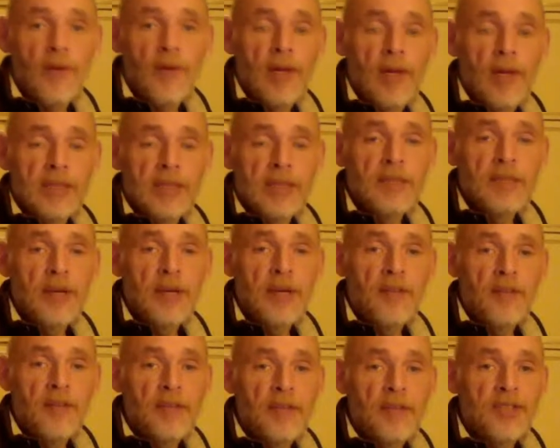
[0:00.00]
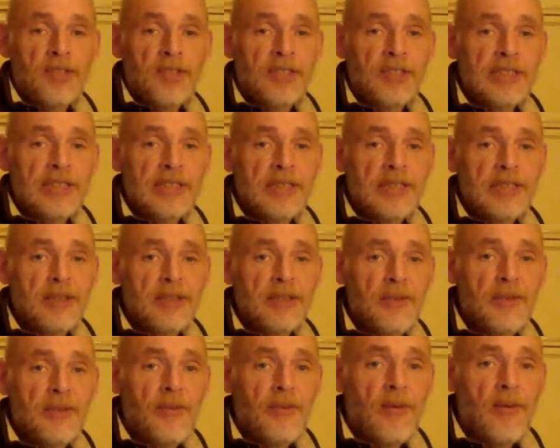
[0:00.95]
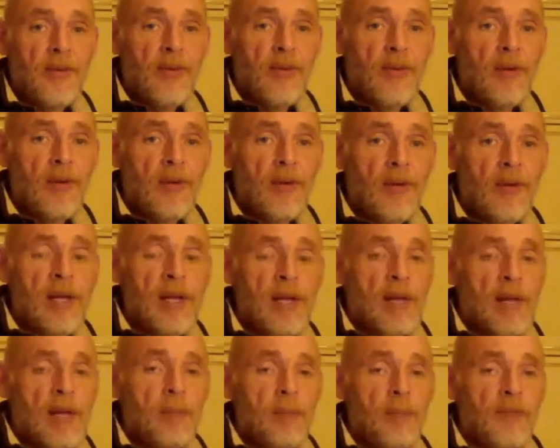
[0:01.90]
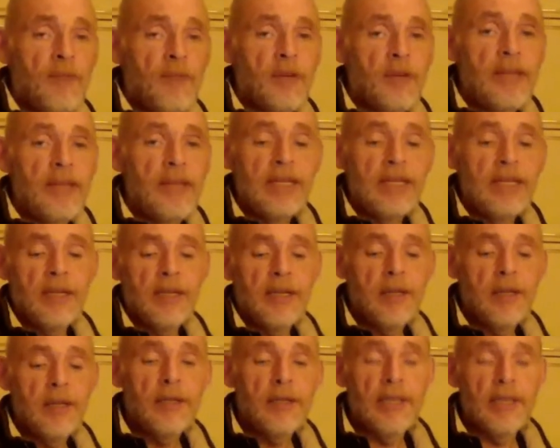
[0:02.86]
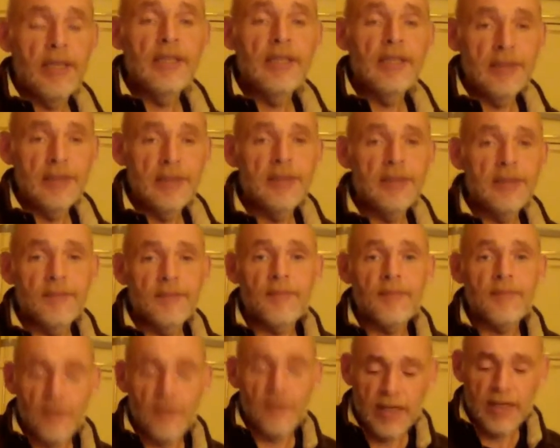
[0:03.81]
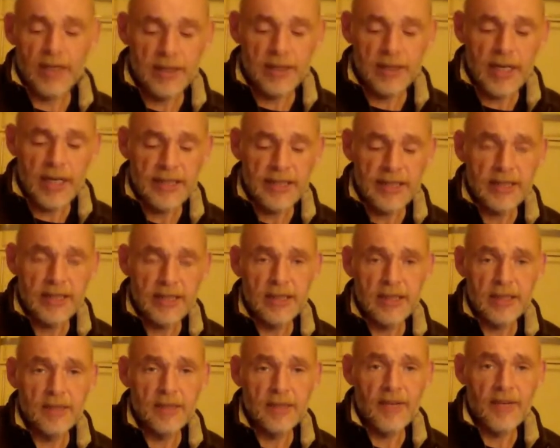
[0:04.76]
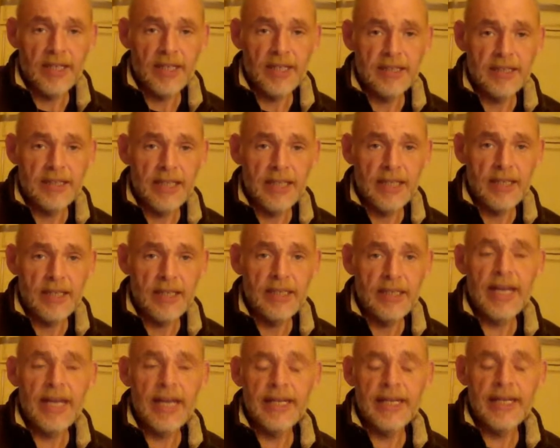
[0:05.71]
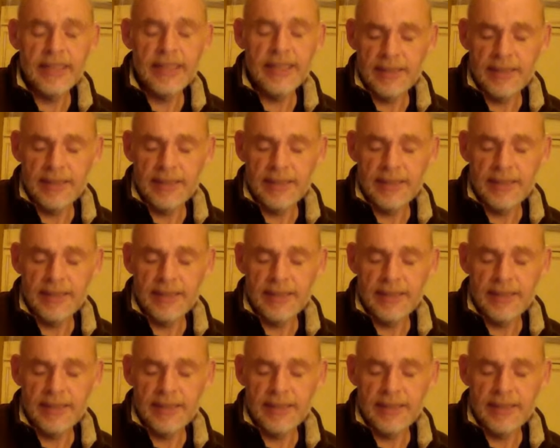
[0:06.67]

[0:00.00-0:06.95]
Simple enough picture, isn't it? The fundamental in it is recognizing the divided state. Yeah, it is.